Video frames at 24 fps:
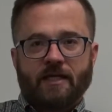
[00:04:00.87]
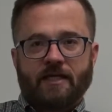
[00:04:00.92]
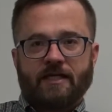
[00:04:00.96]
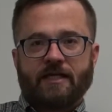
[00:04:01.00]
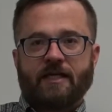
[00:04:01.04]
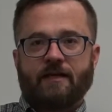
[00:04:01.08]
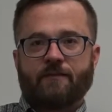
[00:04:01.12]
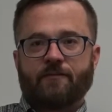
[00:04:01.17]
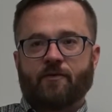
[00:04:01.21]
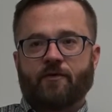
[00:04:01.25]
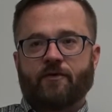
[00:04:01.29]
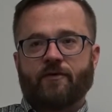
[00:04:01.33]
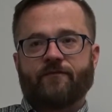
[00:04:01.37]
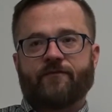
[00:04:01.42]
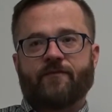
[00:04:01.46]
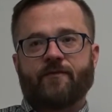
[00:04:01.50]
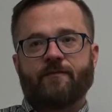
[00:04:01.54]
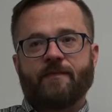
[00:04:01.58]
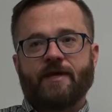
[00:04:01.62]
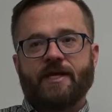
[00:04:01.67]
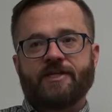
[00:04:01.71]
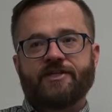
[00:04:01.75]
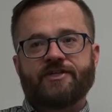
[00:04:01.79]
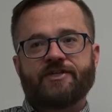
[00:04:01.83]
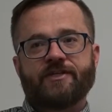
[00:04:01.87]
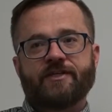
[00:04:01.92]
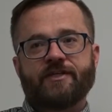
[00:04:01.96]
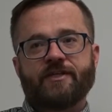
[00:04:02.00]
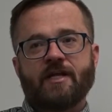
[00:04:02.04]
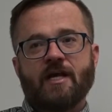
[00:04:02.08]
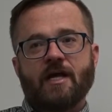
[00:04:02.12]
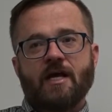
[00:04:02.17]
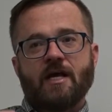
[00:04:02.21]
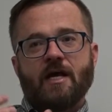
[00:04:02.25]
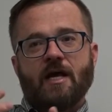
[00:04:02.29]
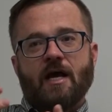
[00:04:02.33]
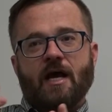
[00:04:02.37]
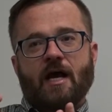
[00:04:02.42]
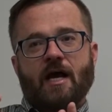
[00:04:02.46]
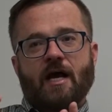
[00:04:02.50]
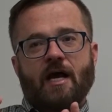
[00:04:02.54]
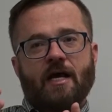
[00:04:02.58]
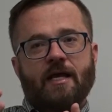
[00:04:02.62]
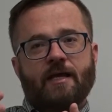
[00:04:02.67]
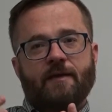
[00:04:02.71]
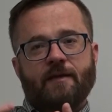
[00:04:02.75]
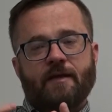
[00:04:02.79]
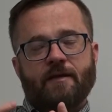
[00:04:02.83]
and get more information.
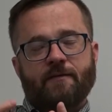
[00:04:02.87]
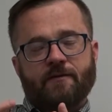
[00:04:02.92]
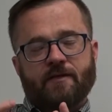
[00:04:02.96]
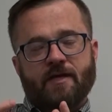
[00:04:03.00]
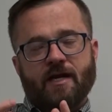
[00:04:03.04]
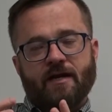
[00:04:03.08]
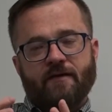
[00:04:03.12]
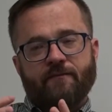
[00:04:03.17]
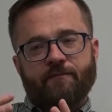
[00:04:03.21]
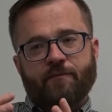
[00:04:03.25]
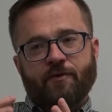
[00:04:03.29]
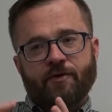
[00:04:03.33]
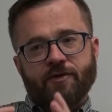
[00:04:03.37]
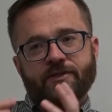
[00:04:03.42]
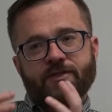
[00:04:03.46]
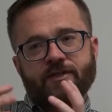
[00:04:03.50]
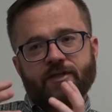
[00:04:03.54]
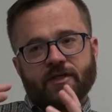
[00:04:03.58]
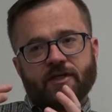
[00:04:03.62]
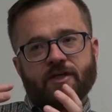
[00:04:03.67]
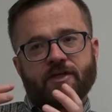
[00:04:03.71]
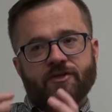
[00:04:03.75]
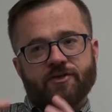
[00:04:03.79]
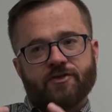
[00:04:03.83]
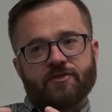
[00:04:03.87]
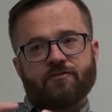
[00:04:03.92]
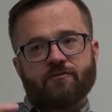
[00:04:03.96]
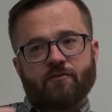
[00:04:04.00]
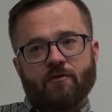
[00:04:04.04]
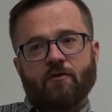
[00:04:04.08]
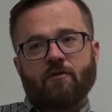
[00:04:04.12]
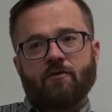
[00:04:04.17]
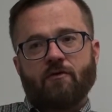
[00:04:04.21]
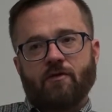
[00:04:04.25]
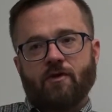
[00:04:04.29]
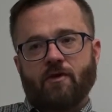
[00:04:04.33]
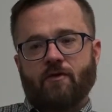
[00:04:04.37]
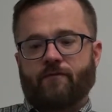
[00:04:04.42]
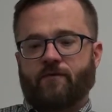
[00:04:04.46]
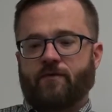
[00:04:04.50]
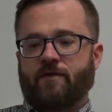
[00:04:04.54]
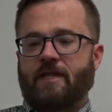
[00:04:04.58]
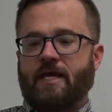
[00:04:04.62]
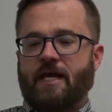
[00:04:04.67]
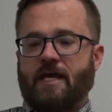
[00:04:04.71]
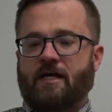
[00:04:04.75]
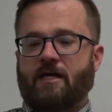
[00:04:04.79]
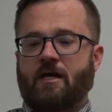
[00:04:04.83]
It kind of puts the control over
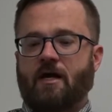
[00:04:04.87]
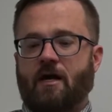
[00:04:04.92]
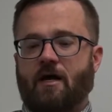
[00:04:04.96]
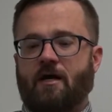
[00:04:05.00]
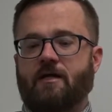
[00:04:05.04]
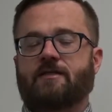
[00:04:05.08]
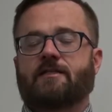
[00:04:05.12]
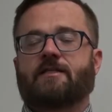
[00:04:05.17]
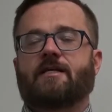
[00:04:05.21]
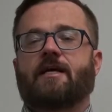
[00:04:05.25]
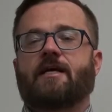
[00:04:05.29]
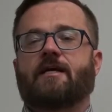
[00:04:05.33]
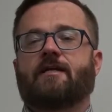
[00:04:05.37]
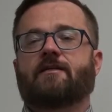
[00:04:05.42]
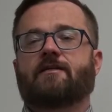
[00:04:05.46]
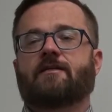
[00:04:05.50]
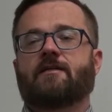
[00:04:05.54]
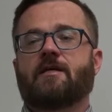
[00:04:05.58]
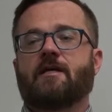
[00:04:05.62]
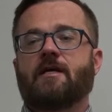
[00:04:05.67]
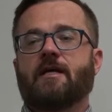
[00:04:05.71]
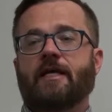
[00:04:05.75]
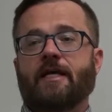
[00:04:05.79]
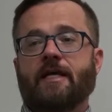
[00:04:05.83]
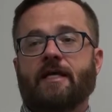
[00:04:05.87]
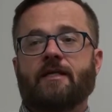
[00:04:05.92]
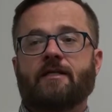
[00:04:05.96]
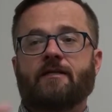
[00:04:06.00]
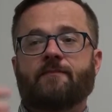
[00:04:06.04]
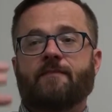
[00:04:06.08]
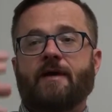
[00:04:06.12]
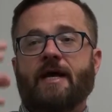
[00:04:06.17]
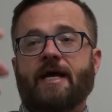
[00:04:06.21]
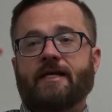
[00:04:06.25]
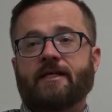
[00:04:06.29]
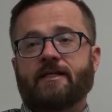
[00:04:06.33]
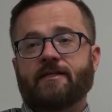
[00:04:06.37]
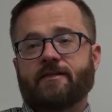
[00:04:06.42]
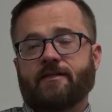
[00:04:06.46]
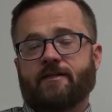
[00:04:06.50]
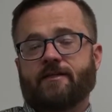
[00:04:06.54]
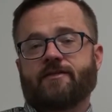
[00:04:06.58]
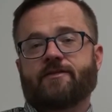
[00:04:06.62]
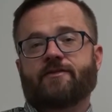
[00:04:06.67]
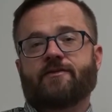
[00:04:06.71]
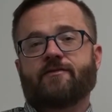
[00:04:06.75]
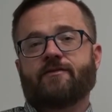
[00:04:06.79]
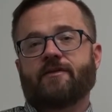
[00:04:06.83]
that content back into the
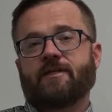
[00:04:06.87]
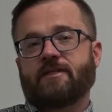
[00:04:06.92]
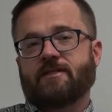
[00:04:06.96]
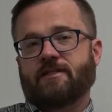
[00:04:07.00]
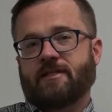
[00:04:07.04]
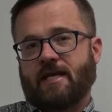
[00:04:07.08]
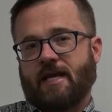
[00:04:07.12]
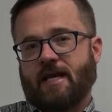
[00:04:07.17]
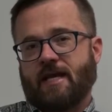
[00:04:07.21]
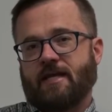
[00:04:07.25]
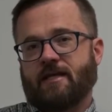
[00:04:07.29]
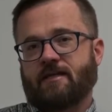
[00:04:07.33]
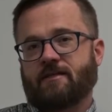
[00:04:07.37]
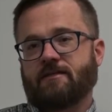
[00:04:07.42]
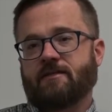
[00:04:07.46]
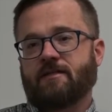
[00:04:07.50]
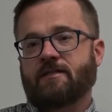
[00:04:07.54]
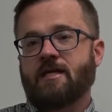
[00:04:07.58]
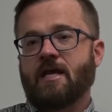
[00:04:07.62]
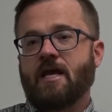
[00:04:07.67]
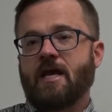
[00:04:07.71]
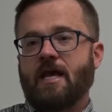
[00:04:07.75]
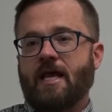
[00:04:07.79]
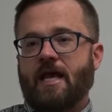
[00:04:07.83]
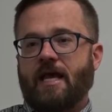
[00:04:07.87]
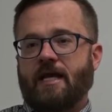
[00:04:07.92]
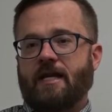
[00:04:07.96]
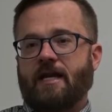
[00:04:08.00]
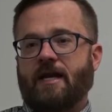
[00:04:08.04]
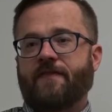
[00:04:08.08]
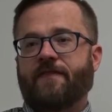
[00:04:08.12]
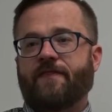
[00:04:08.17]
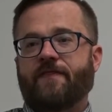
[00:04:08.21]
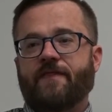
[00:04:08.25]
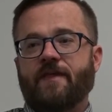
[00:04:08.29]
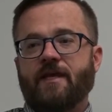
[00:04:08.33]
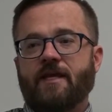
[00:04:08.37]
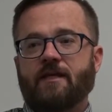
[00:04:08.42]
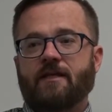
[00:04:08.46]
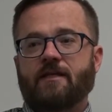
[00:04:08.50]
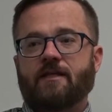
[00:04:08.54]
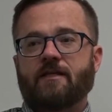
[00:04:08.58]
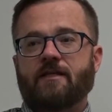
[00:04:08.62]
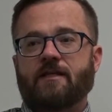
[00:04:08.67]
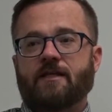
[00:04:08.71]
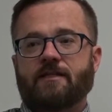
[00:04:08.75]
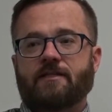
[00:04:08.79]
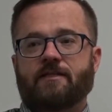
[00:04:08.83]
student's hand. And I
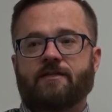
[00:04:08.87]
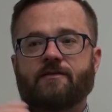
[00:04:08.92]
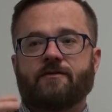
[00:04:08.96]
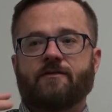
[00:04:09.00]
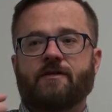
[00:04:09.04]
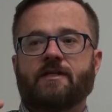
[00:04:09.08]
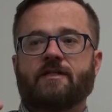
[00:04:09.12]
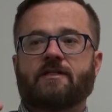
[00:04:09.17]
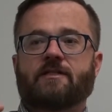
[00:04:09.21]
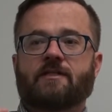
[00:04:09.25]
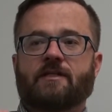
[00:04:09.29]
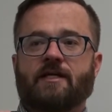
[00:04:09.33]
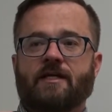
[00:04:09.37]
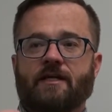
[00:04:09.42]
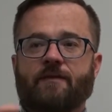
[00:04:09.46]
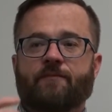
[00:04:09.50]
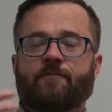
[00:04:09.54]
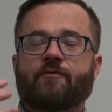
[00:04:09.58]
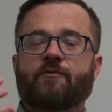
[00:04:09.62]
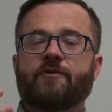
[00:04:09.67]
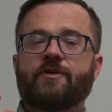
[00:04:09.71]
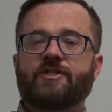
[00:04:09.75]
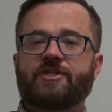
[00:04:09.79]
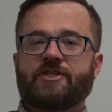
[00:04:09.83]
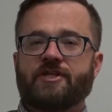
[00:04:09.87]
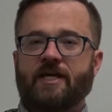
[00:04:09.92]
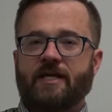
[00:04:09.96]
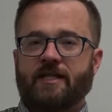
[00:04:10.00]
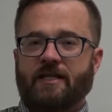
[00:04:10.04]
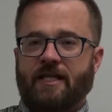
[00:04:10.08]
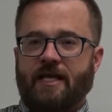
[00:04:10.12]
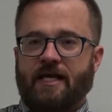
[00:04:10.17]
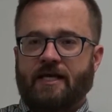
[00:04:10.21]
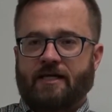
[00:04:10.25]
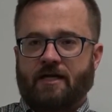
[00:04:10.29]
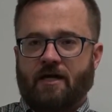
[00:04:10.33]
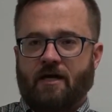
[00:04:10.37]
think that students can appreciate that